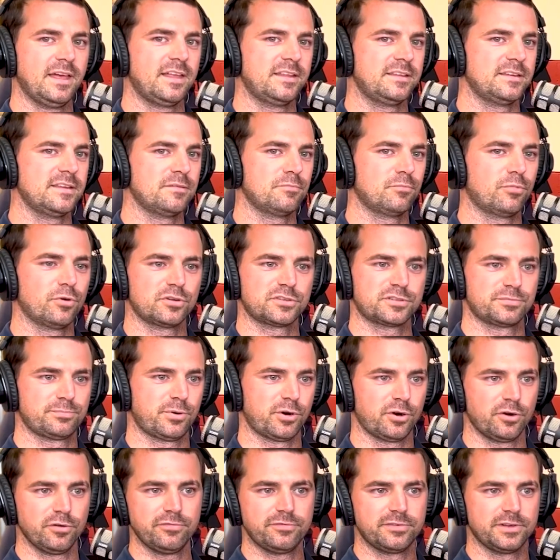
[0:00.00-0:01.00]
it works
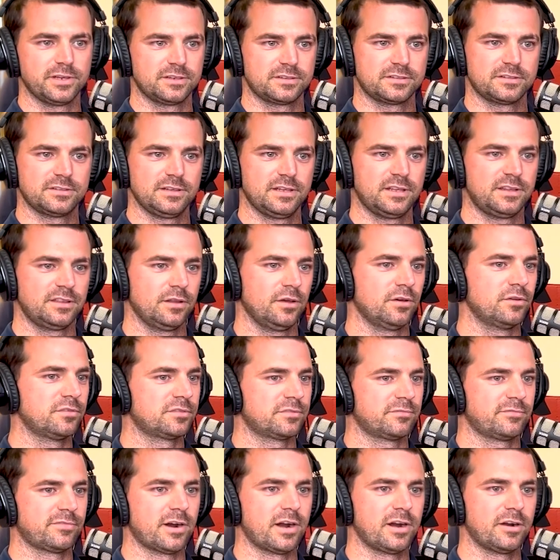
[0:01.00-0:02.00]
perfect in those
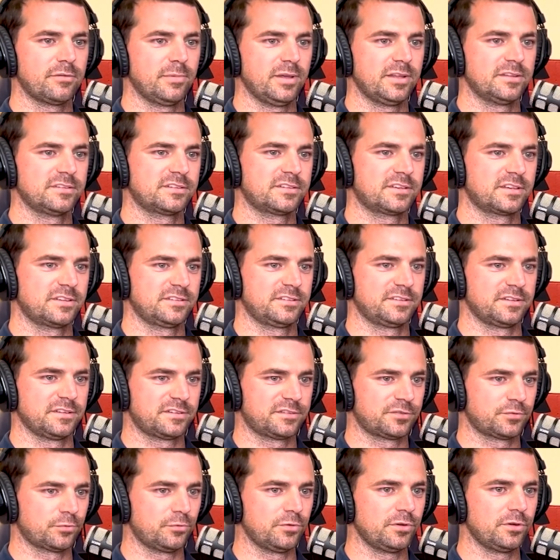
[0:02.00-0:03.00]
environments because the
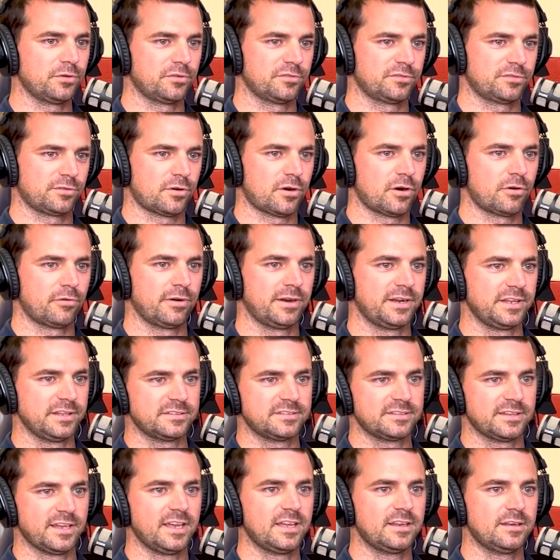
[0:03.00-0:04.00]
soils are already
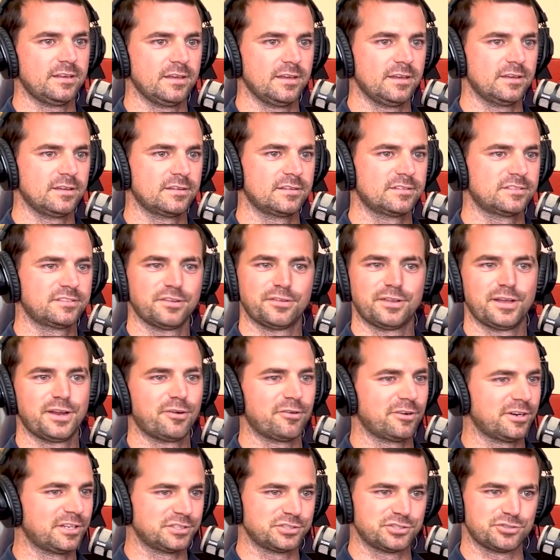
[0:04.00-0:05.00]
sandy. So they
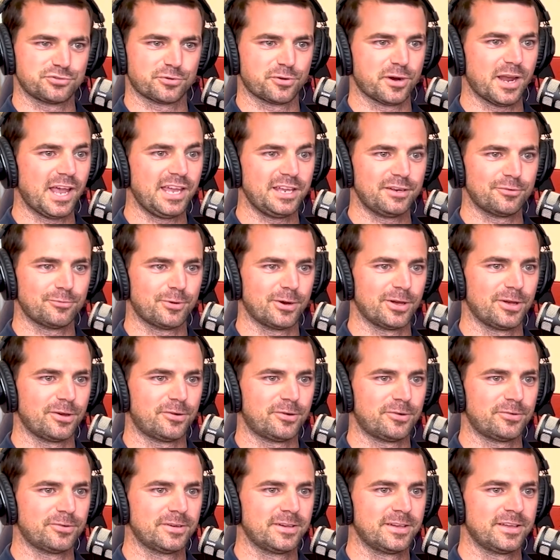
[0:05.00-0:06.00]
already drain
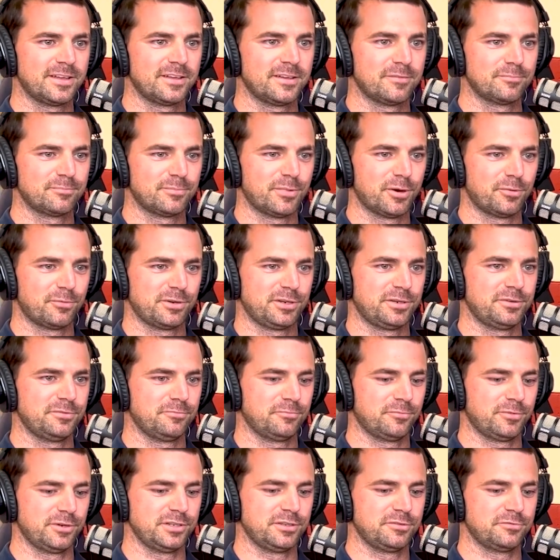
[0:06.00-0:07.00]
well. But
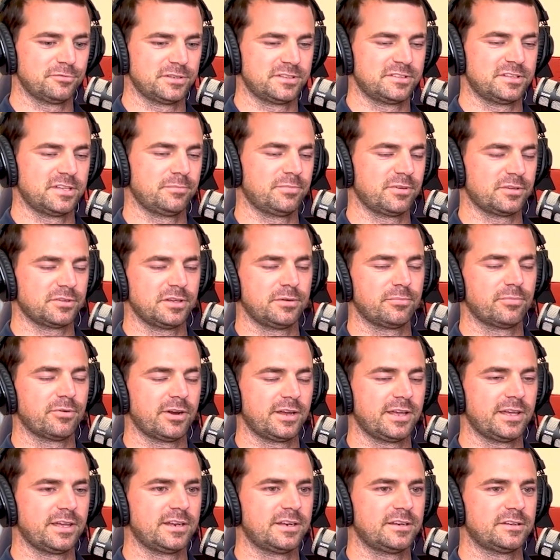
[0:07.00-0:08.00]
when you would typically
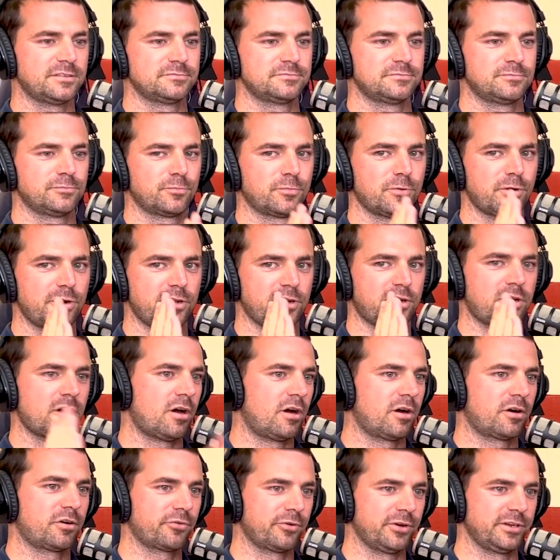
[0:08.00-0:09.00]
bring in and run a
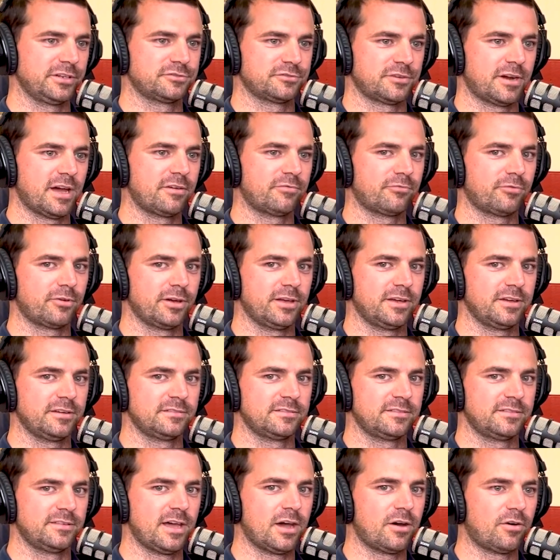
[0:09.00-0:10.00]
concrete
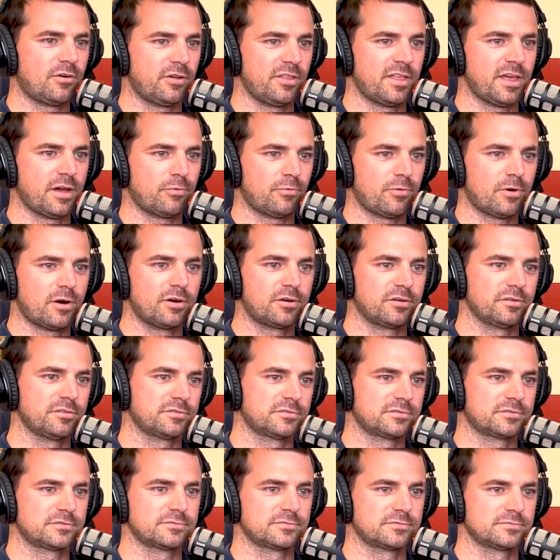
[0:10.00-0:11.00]
driveway, now all that
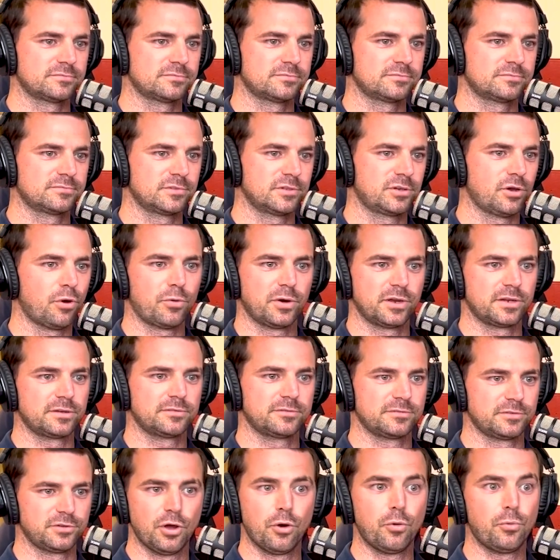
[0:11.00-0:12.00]
water's going
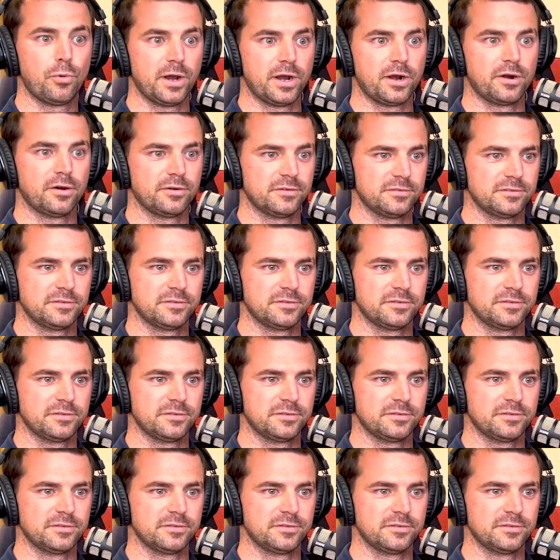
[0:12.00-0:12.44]
nowhere.